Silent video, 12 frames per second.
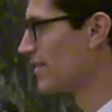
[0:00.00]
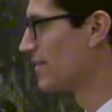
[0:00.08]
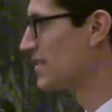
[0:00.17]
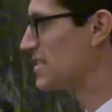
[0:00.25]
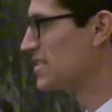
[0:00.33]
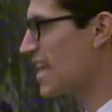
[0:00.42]

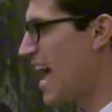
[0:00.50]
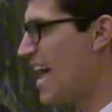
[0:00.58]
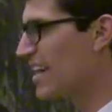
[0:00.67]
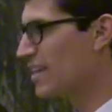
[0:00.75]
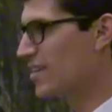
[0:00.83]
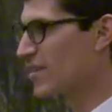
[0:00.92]
This is
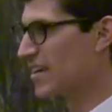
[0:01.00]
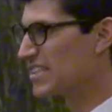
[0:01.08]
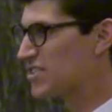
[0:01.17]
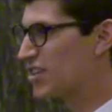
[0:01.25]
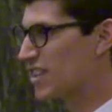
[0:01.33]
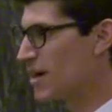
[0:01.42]
angular,
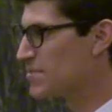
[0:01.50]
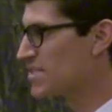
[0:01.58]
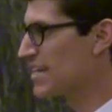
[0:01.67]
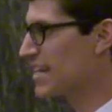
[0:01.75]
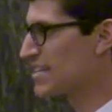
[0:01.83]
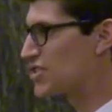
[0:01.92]
it's
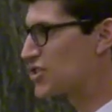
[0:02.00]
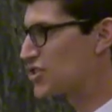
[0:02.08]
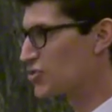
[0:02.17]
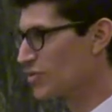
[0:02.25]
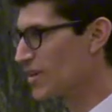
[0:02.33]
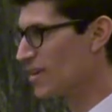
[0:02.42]
clumsy, and it's
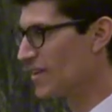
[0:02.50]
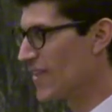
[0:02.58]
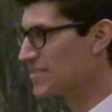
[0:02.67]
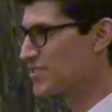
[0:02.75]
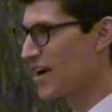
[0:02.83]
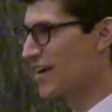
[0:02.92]
shrill, and
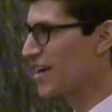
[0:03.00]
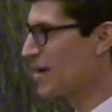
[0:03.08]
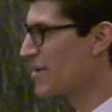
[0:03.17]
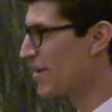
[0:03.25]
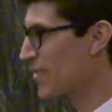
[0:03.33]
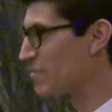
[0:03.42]
that's not good
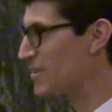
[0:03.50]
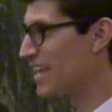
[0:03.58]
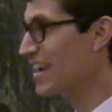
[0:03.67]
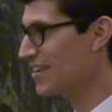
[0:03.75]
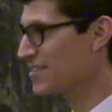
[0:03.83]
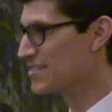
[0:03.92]
enough for
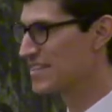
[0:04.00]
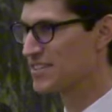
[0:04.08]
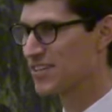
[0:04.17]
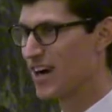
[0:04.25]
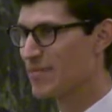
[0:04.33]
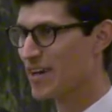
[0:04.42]
players, that's
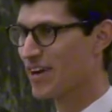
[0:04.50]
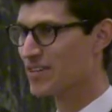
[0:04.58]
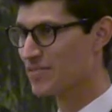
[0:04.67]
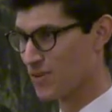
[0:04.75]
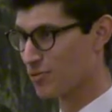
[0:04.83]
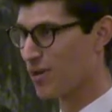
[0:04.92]
not good
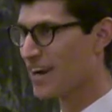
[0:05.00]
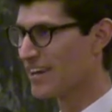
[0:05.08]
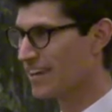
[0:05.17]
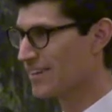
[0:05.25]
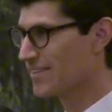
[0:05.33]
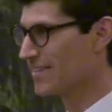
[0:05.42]
enough for
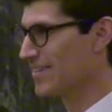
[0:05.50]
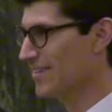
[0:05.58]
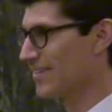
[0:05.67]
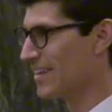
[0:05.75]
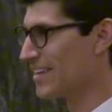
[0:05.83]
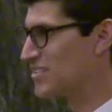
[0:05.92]
writing.
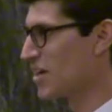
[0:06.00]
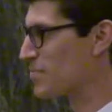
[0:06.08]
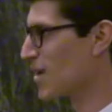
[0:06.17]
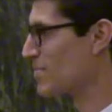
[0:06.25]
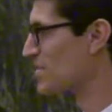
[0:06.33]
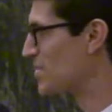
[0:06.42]
That's on
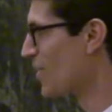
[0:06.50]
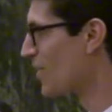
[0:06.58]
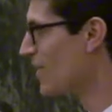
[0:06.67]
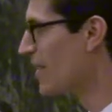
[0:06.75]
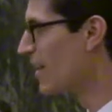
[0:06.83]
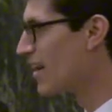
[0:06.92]
purpose. So,
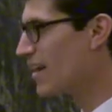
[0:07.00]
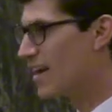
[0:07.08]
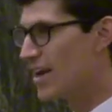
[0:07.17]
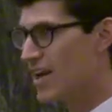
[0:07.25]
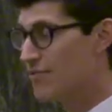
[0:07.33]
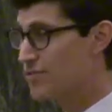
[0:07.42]

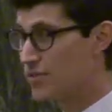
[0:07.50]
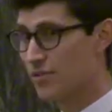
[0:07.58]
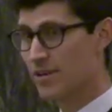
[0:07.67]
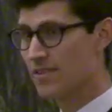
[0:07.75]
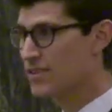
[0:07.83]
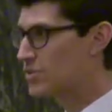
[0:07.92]
if you
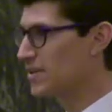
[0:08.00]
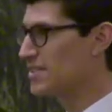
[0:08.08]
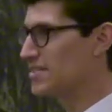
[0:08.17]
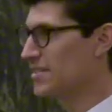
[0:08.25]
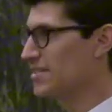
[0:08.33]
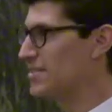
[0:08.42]
agree between
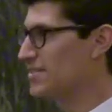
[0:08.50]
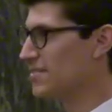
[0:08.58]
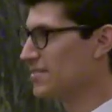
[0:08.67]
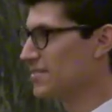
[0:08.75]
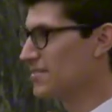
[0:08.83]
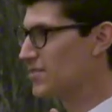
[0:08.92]

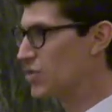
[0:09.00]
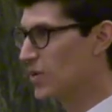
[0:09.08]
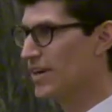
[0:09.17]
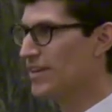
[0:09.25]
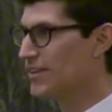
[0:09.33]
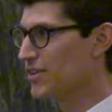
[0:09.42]
seats,
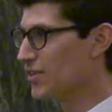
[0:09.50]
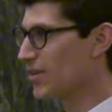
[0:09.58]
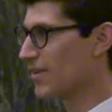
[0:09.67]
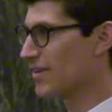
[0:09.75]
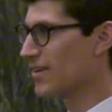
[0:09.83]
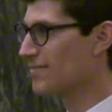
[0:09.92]
tweet
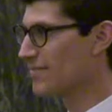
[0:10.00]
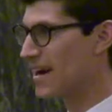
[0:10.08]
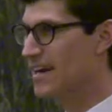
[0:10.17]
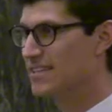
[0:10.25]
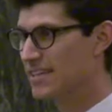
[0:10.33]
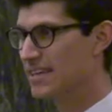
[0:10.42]
your
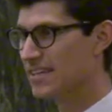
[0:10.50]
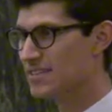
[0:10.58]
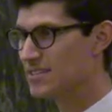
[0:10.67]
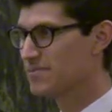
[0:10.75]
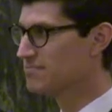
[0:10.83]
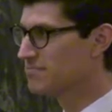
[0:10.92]
ideas.
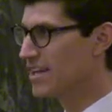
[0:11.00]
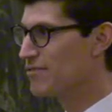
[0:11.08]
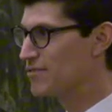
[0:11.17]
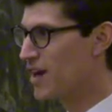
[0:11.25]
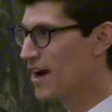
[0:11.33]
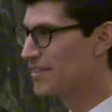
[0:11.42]
If
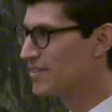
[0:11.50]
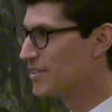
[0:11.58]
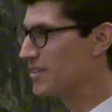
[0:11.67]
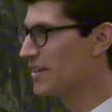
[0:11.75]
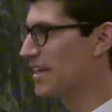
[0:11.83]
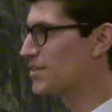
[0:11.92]
not,
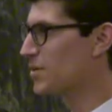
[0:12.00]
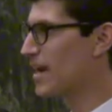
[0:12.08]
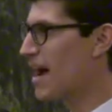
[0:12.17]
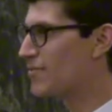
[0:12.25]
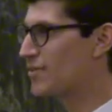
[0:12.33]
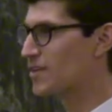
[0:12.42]
you can get to it
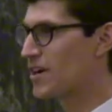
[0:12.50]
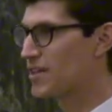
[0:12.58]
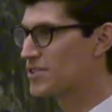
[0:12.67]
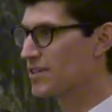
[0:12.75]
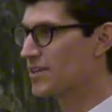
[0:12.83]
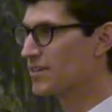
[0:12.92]
after the
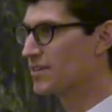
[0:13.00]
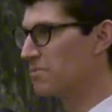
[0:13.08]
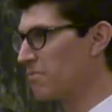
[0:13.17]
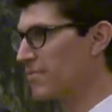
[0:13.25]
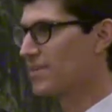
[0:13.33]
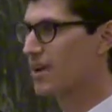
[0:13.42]
concert.
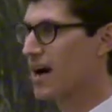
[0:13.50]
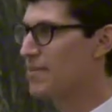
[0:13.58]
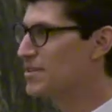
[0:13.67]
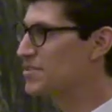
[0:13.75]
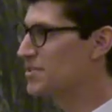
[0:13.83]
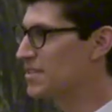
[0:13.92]
I'm
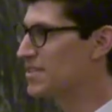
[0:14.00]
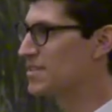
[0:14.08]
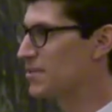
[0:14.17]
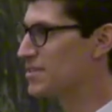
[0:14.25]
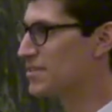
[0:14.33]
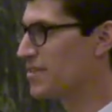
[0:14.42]
interested to
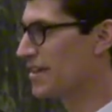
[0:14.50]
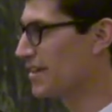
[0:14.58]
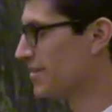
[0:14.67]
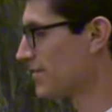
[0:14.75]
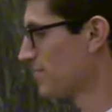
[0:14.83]
see what you think.